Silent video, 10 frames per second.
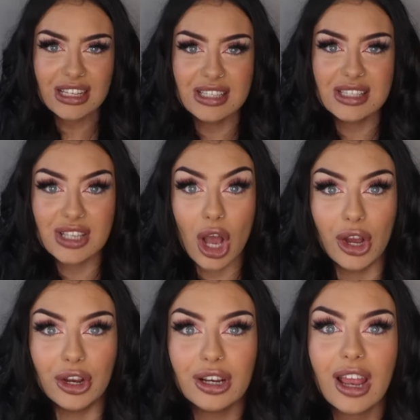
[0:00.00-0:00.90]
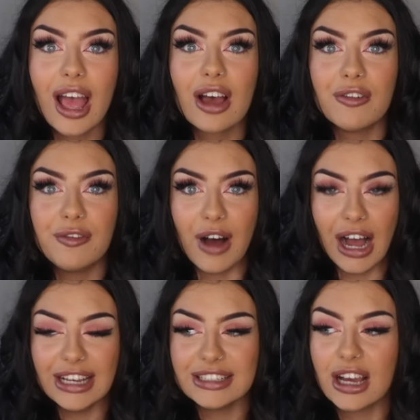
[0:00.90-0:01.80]
So
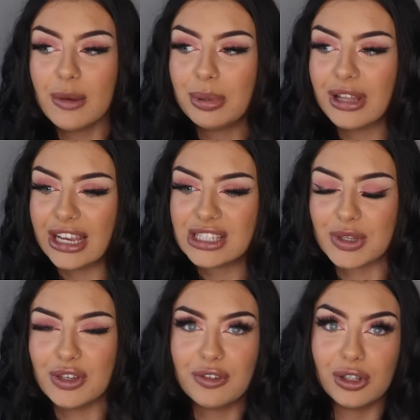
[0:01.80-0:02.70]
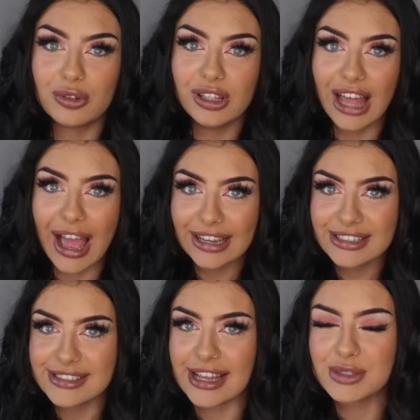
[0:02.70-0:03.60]
find a place where you feel
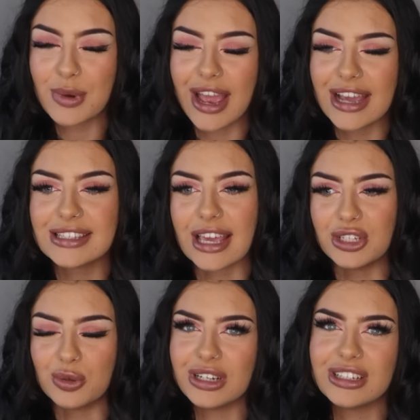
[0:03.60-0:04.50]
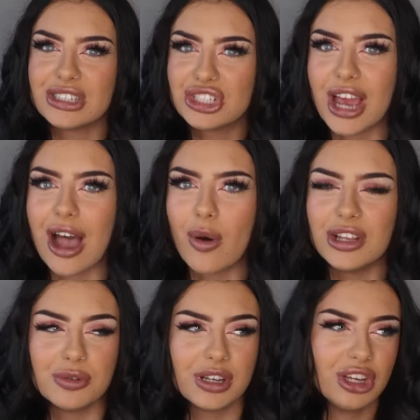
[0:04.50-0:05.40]
relaxed. That's why I say do it in the shower,
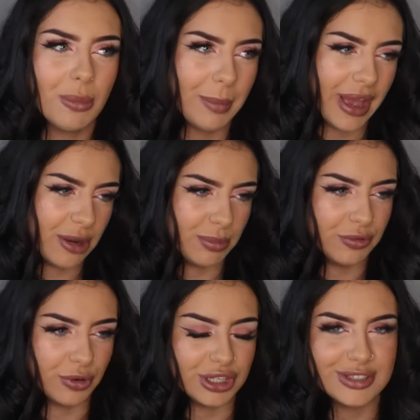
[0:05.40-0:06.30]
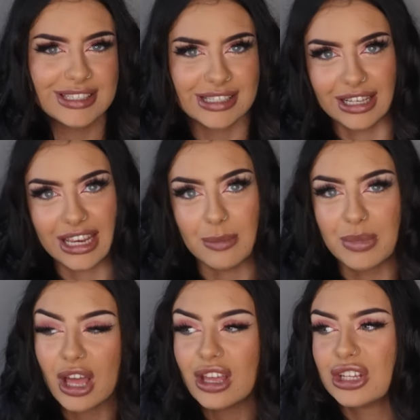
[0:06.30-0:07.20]
do it in your bed before you
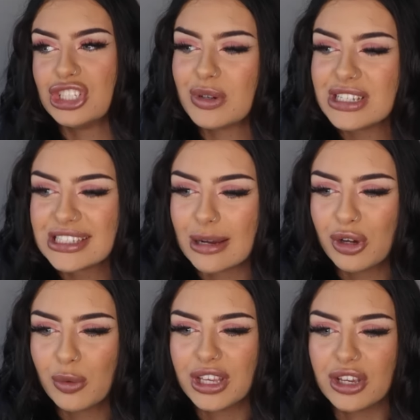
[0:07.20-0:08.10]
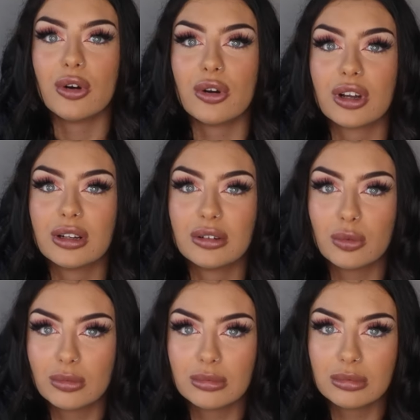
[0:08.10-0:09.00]
sleep. Do it somewhere where you're
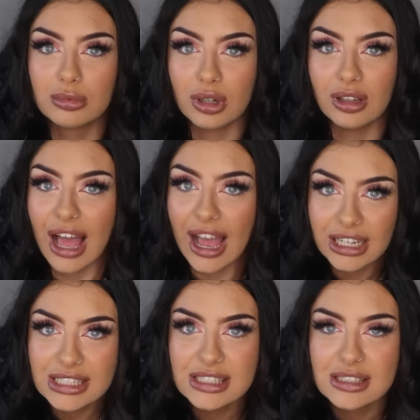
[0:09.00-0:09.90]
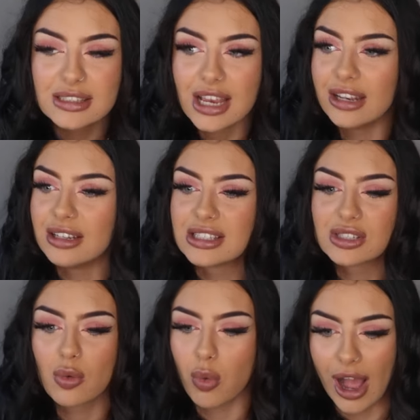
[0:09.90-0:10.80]
relaxed and
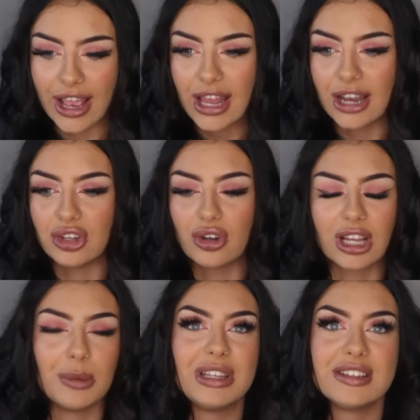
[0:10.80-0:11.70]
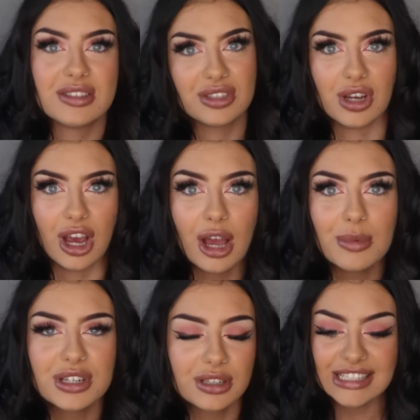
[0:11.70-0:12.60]
it's quiet and you're not gonna be disturbed.